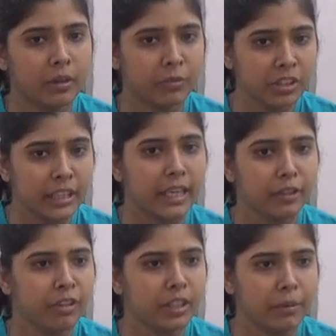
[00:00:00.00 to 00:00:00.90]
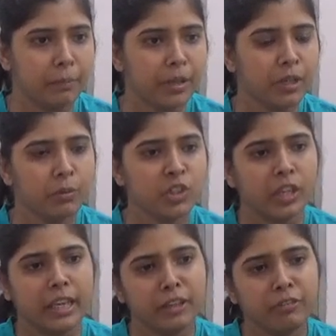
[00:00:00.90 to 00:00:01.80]
this scientific temper, in which
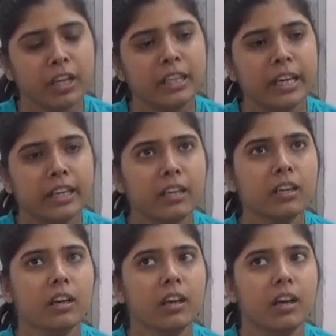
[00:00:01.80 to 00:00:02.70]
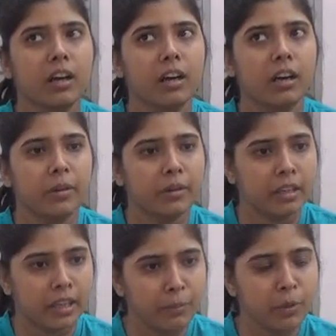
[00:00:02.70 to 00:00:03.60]
scientifically I can
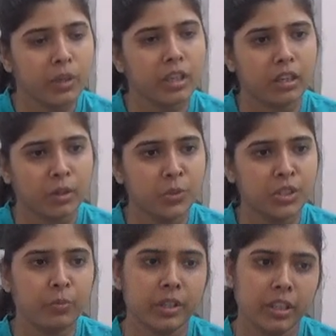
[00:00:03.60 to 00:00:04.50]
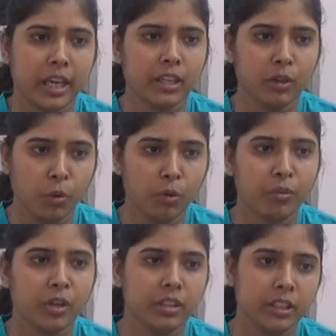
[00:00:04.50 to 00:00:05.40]
come to a conclusion whether I can go
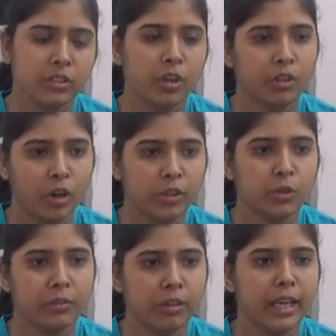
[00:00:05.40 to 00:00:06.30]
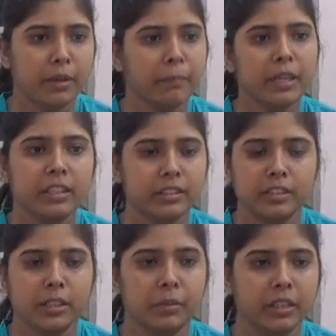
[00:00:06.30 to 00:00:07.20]
for this or not. So it will help me in
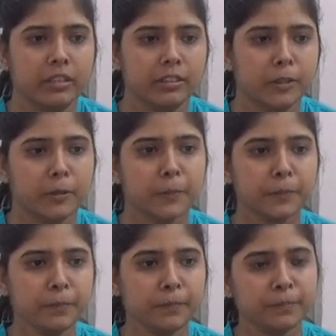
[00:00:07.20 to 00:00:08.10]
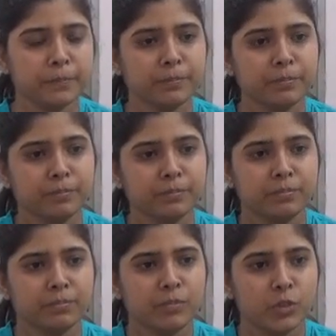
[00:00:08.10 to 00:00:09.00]
decision making, sir.
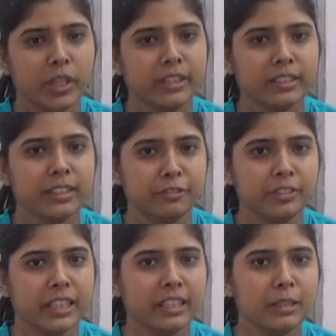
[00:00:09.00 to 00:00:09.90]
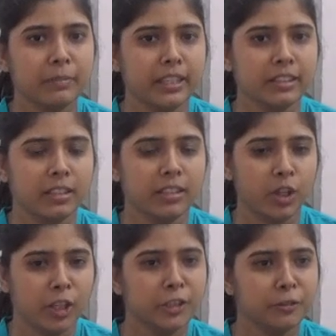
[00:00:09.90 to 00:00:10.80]
So I think definitely my
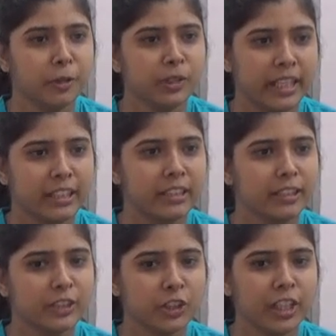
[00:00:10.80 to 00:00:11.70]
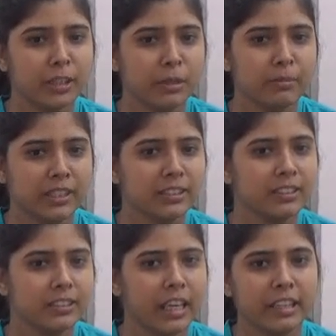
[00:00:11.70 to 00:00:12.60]
knowledge about agriculture and my
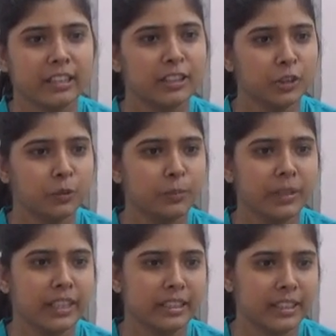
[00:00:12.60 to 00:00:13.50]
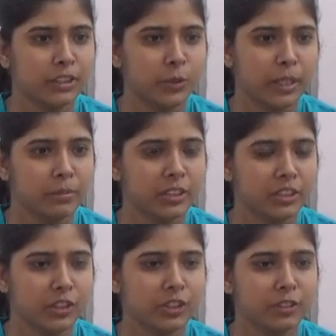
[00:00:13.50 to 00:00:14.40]
masters in agriculture will be an asset to
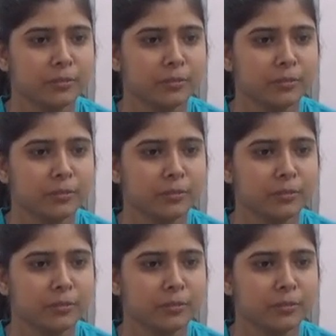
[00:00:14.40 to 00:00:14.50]
administration.